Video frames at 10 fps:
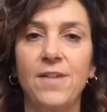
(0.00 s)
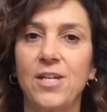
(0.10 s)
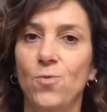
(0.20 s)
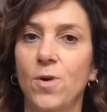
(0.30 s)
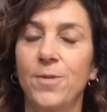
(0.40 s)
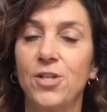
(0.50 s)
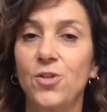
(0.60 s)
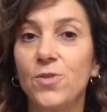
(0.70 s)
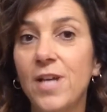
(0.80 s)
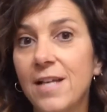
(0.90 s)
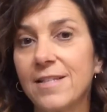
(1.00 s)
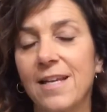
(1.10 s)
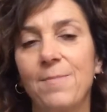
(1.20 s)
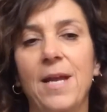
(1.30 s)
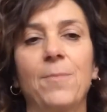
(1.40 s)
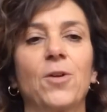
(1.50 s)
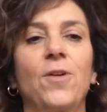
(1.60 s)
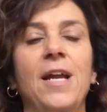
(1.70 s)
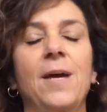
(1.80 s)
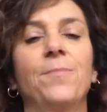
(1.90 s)
any woman who does get a
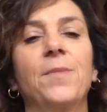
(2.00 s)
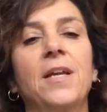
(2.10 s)
mammogram.